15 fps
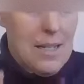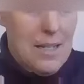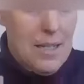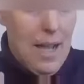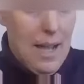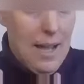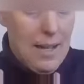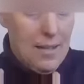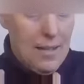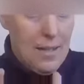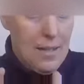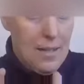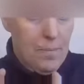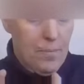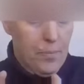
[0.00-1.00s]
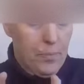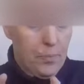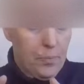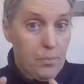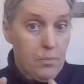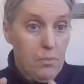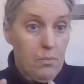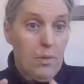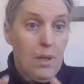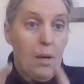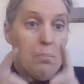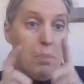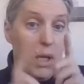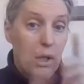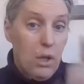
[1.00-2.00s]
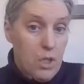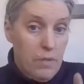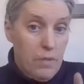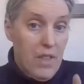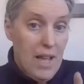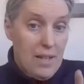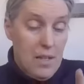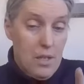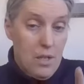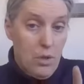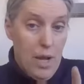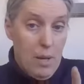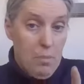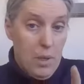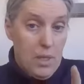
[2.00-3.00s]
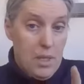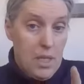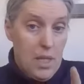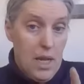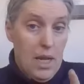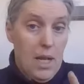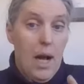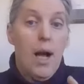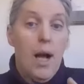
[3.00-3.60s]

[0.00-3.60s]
stands, because of that discrepancy,